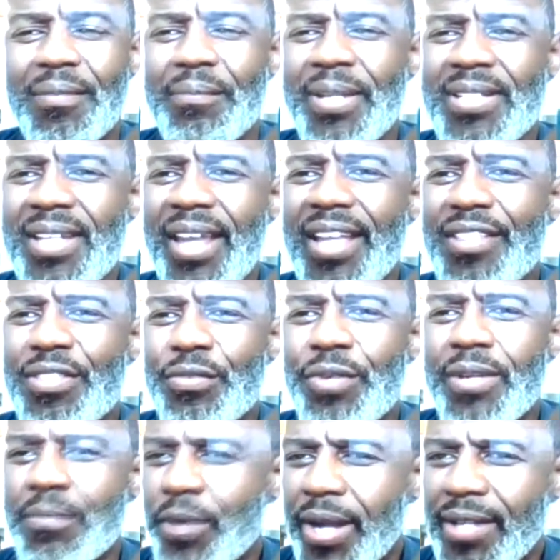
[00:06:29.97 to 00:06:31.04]
BJ had
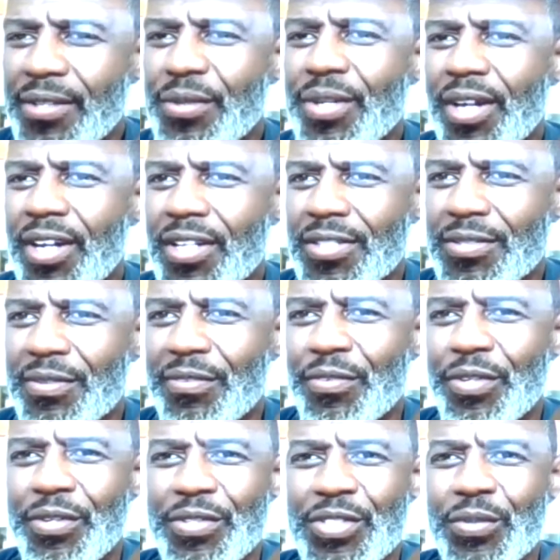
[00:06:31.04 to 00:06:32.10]
3 brand new cars
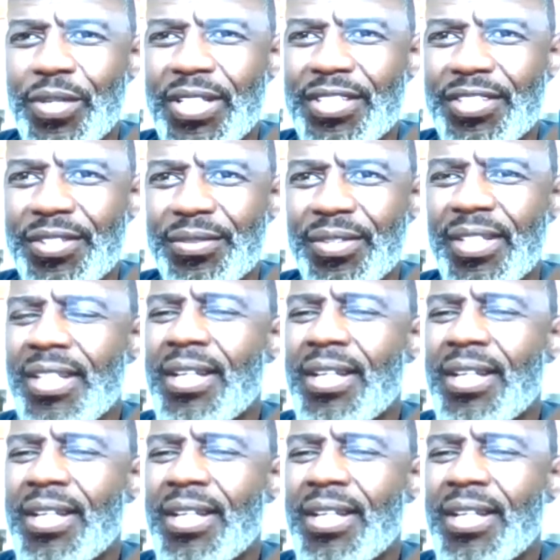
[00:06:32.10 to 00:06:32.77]
before he was 22.